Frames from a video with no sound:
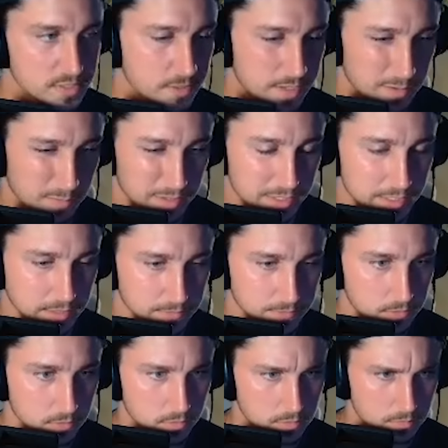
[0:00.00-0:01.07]
okay, we're gonna keep the
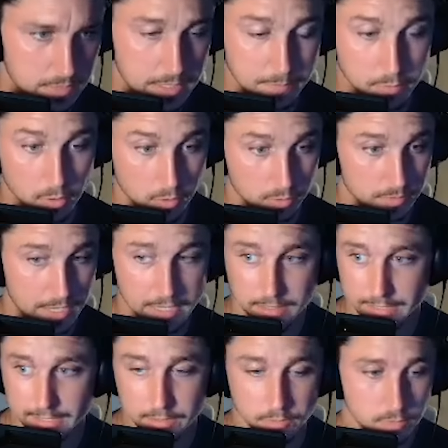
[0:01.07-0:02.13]
field goal. He broke on that
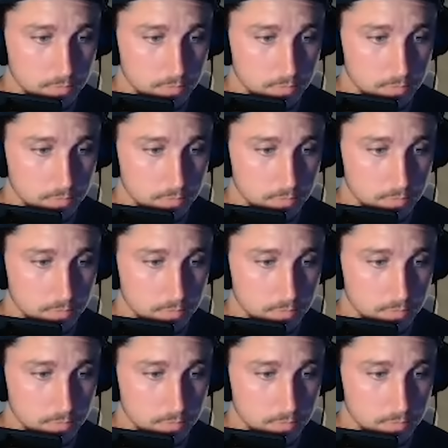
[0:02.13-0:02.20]
like he knew the